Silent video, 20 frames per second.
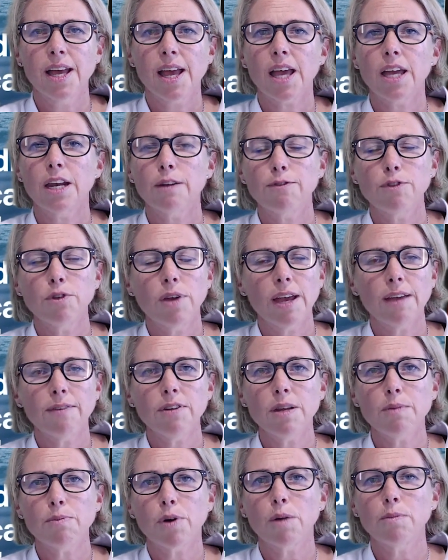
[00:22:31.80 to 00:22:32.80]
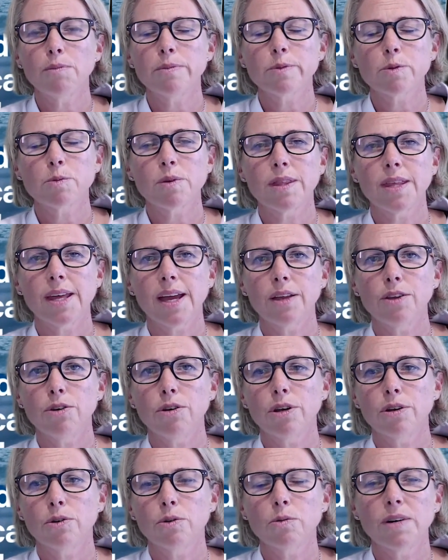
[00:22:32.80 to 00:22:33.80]
And if you have any problems with that, you
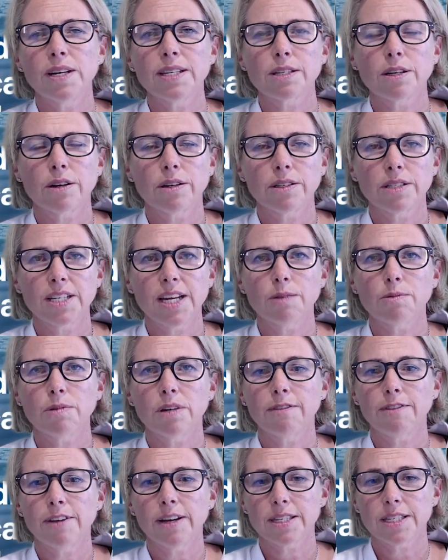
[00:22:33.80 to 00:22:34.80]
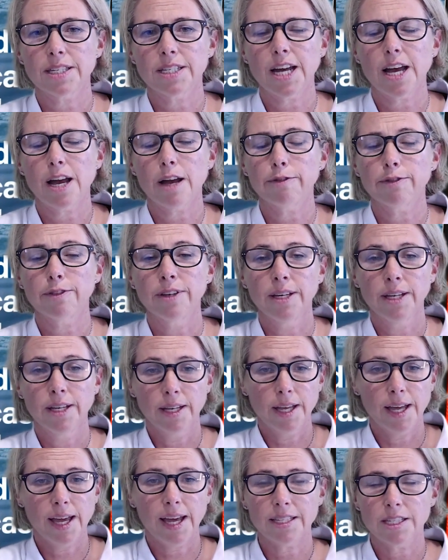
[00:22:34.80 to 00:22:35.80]
can always contact one of our staff
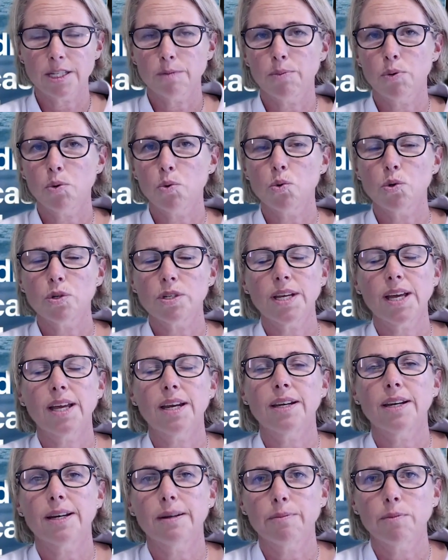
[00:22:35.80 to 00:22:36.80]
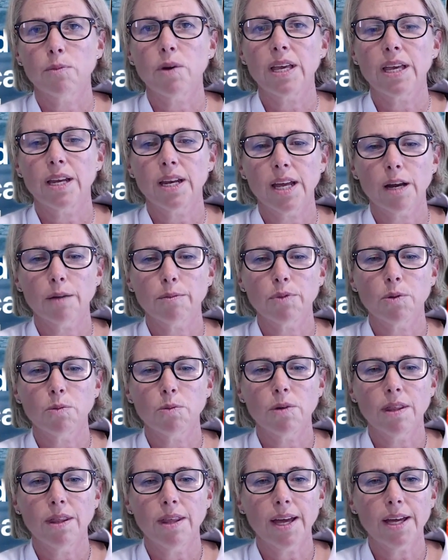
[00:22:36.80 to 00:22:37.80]
at support, and we can help you
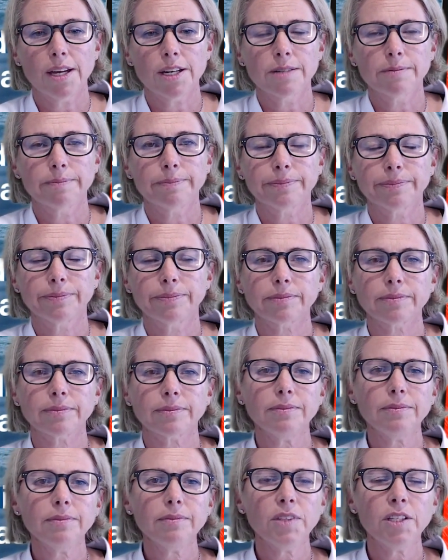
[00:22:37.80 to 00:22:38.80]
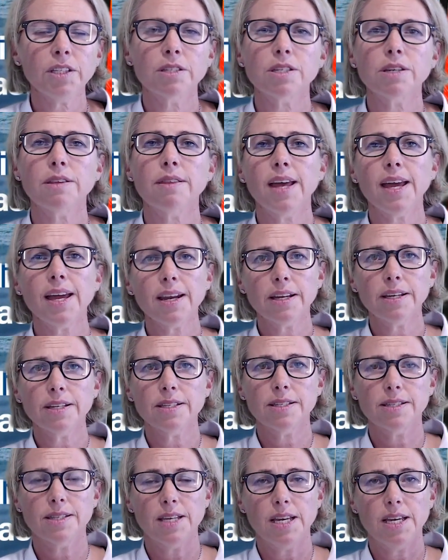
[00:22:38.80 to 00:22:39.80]
with that. So that
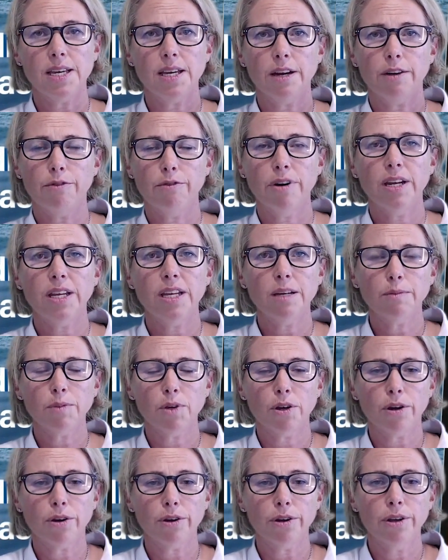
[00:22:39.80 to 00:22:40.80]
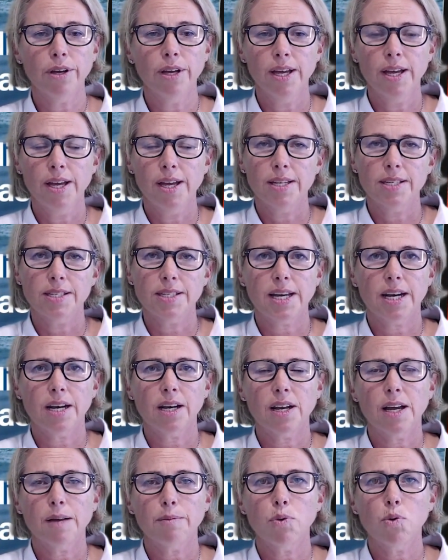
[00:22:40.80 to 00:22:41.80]
is the Iridium GO
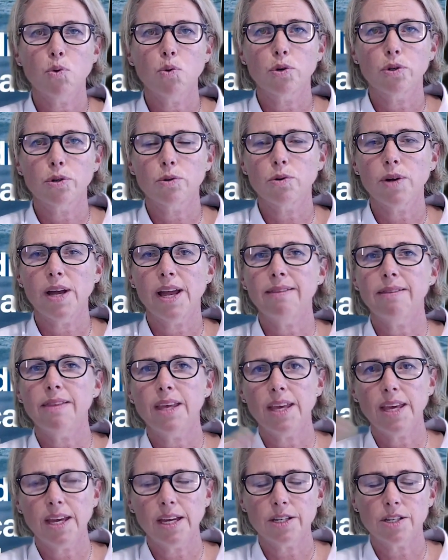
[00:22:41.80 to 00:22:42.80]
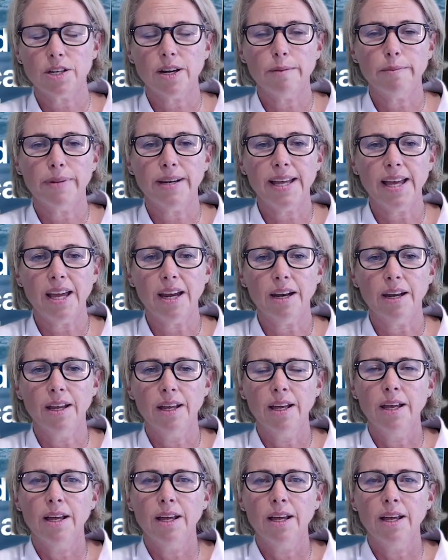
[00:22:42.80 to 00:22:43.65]
satellite portal and the airtime plan.